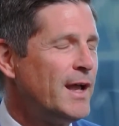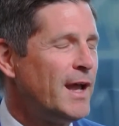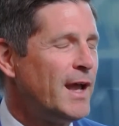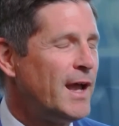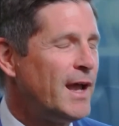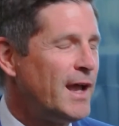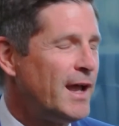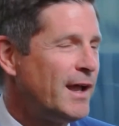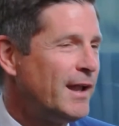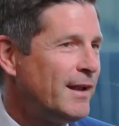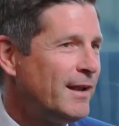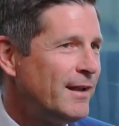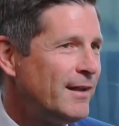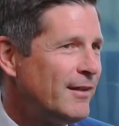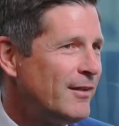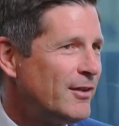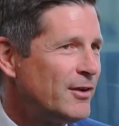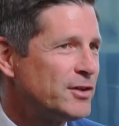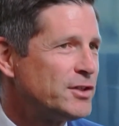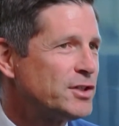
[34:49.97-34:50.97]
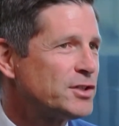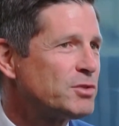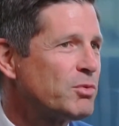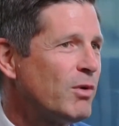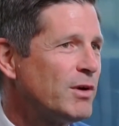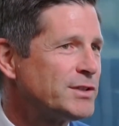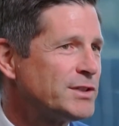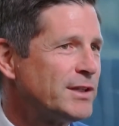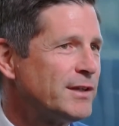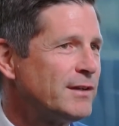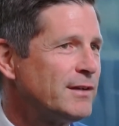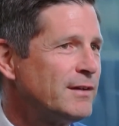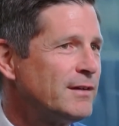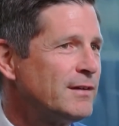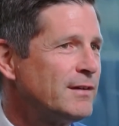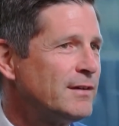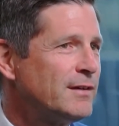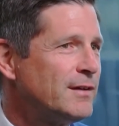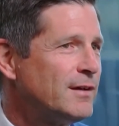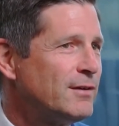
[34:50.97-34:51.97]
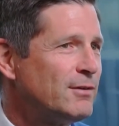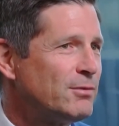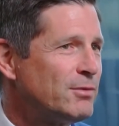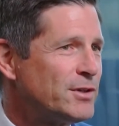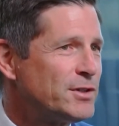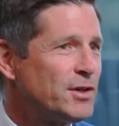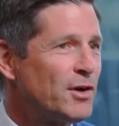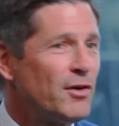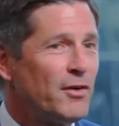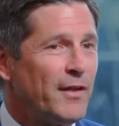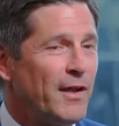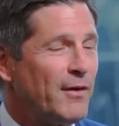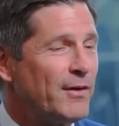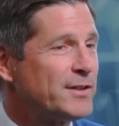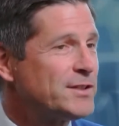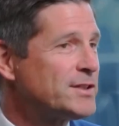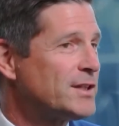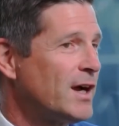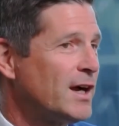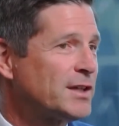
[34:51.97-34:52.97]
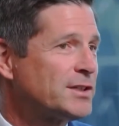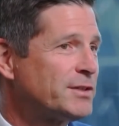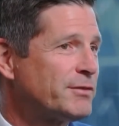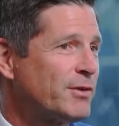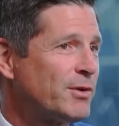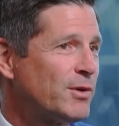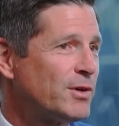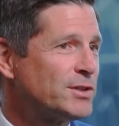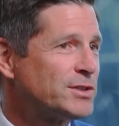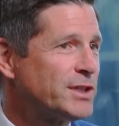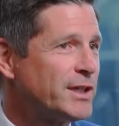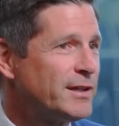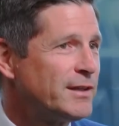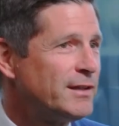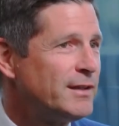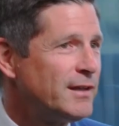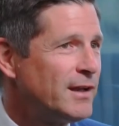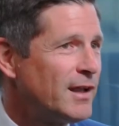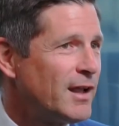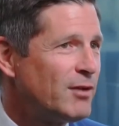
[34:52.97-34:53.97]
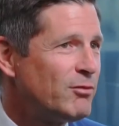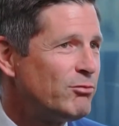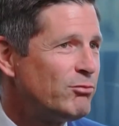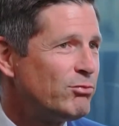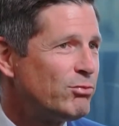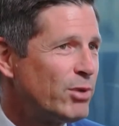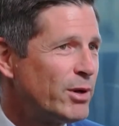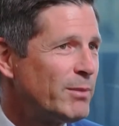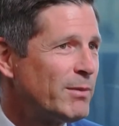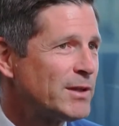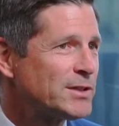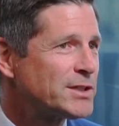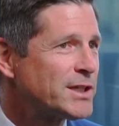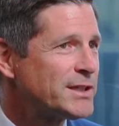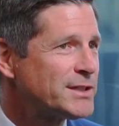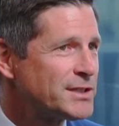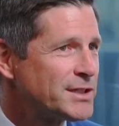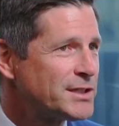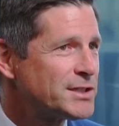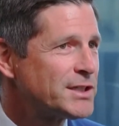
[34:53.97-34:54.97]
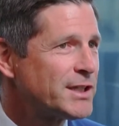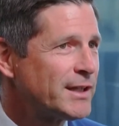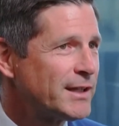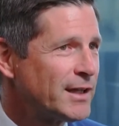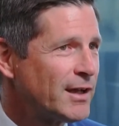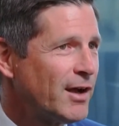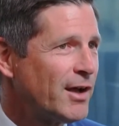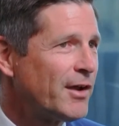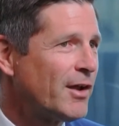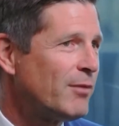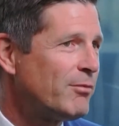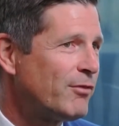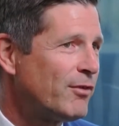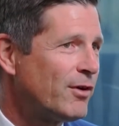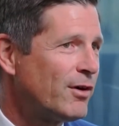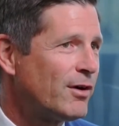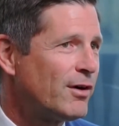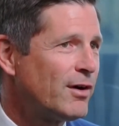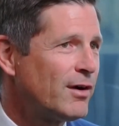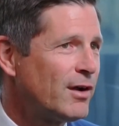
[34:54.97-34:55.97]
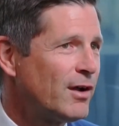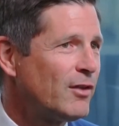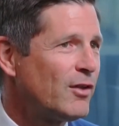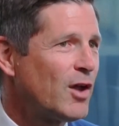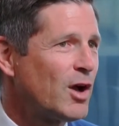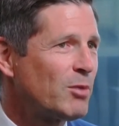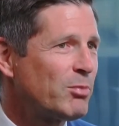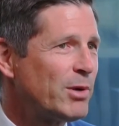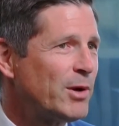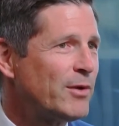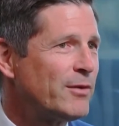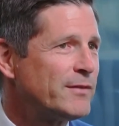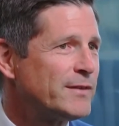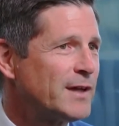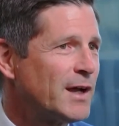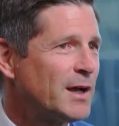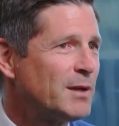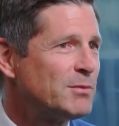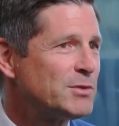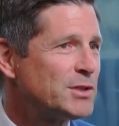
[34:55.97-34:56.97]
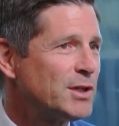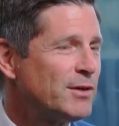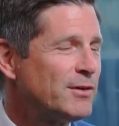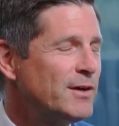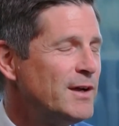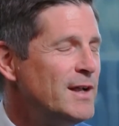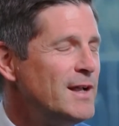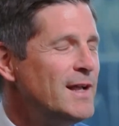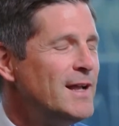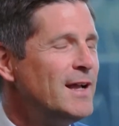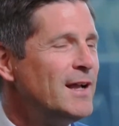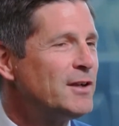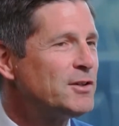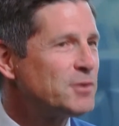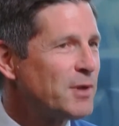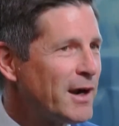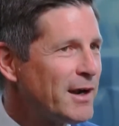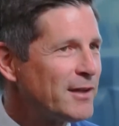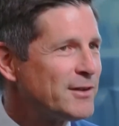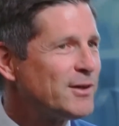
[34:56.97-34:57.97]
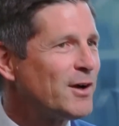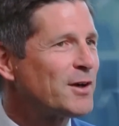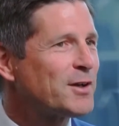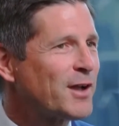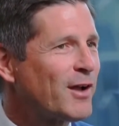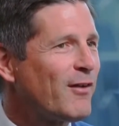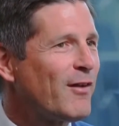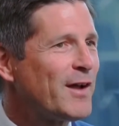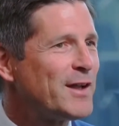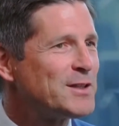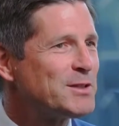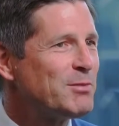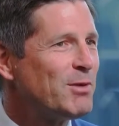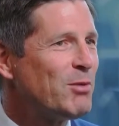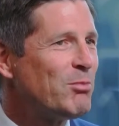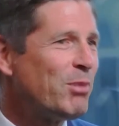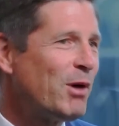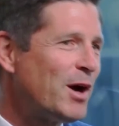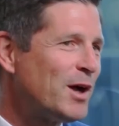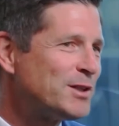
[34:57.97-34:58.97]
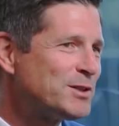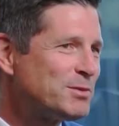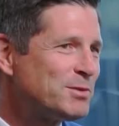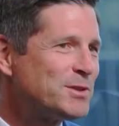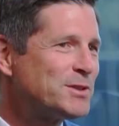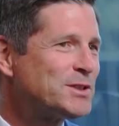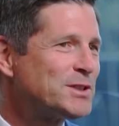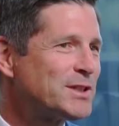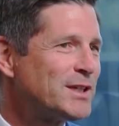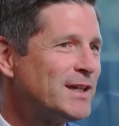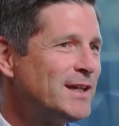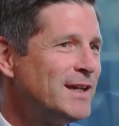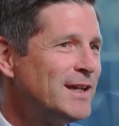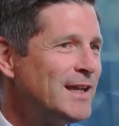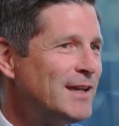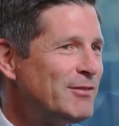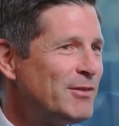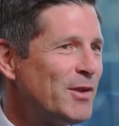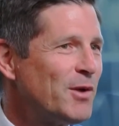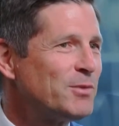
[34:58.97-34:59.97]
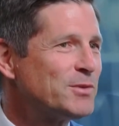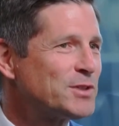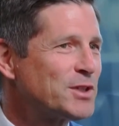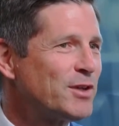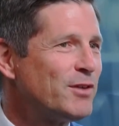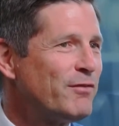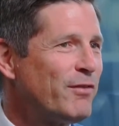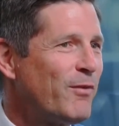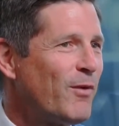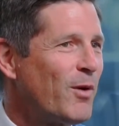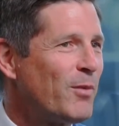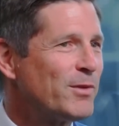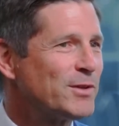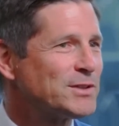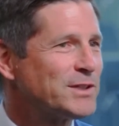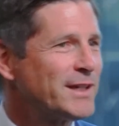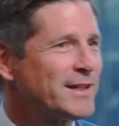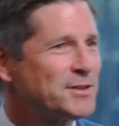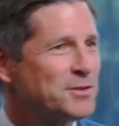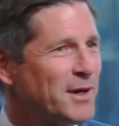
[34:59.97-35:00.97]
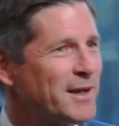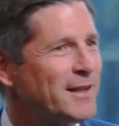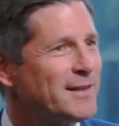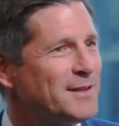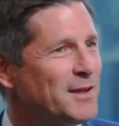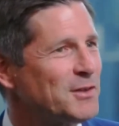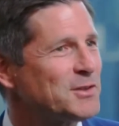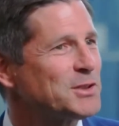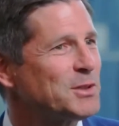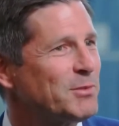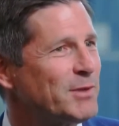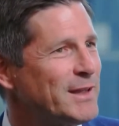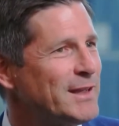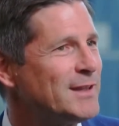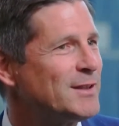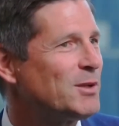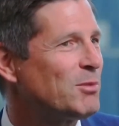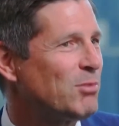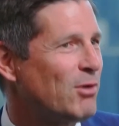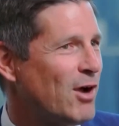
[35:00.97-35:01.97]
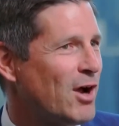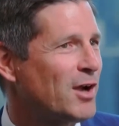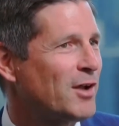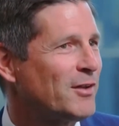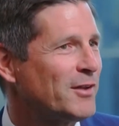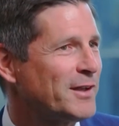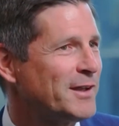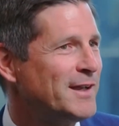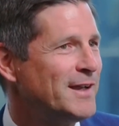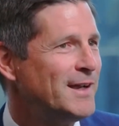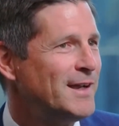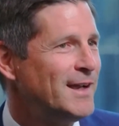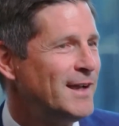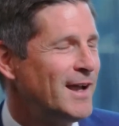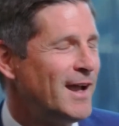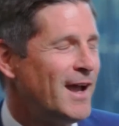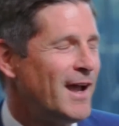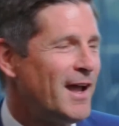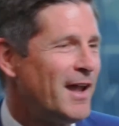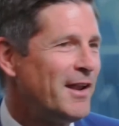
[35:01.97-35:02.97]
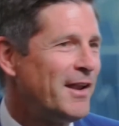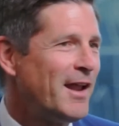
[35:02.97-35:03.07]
and there just wasn't a return there. And stocks, of course, had pretty much consistently gone up for a long period of time. So trying to talk to clients about bonds was even though it was good for them, it was like trying to tell someone to eat their broccoli. And